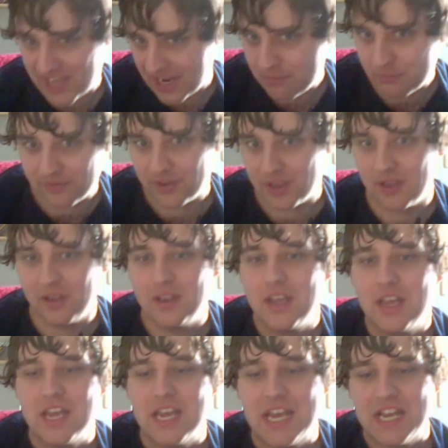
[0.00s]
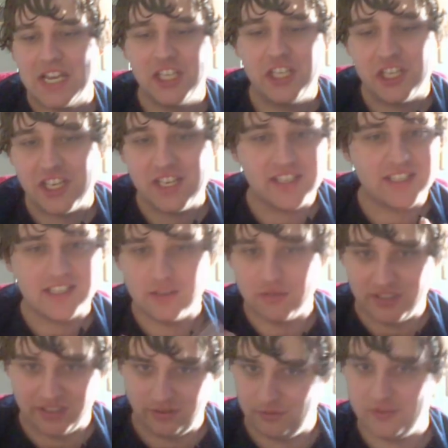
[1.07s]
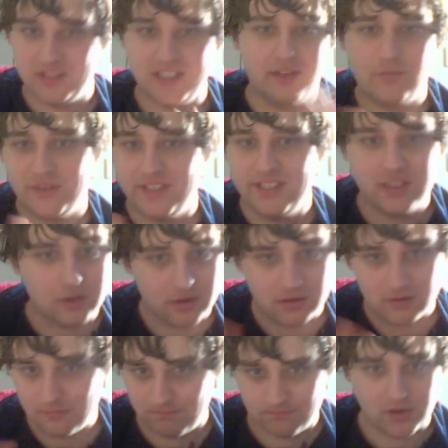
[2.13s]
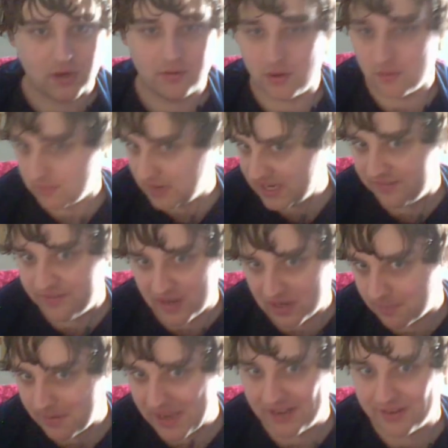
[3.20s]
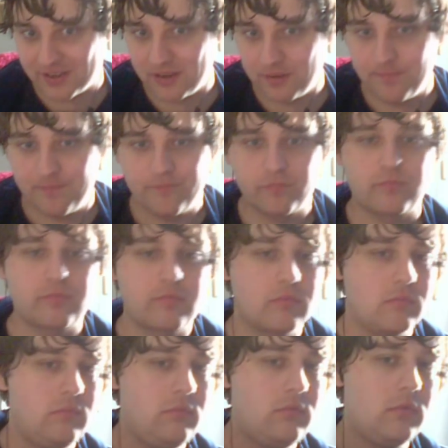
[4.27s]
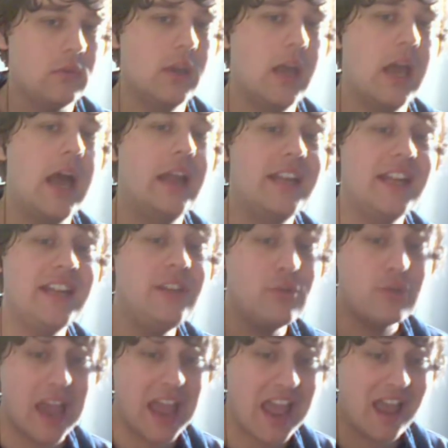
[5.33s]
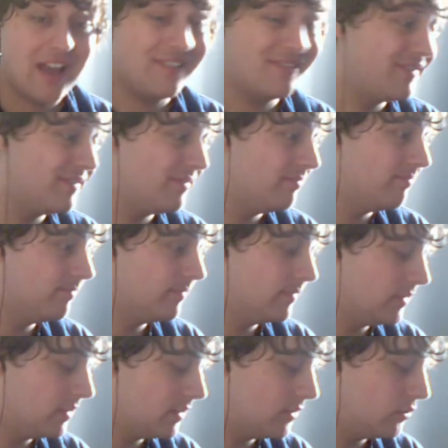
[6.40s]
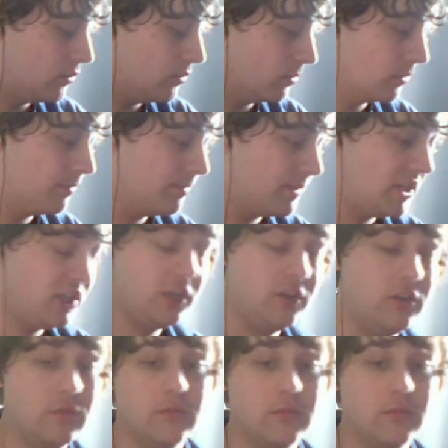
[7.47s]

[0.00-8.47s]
with her, she is still elusive. We still don't know anything about her. And then you have Group Q,